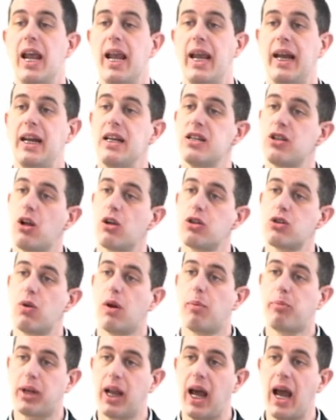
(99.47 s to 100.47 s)
It is also
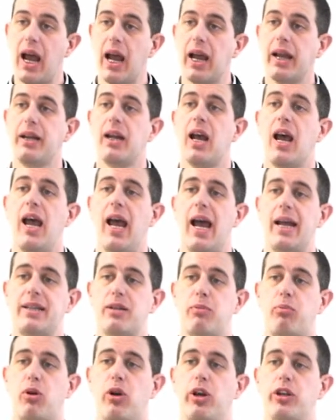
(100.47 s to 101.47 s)
applied at
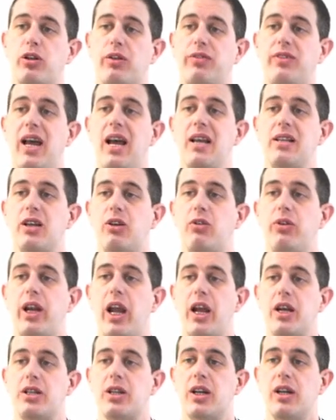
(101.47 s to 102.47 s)
the point of data
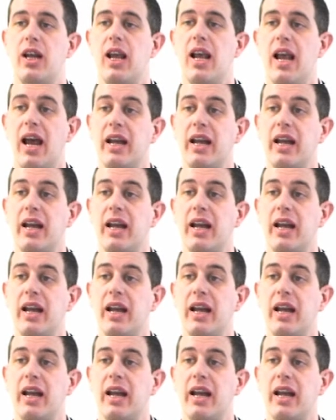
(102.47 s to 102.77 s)
creation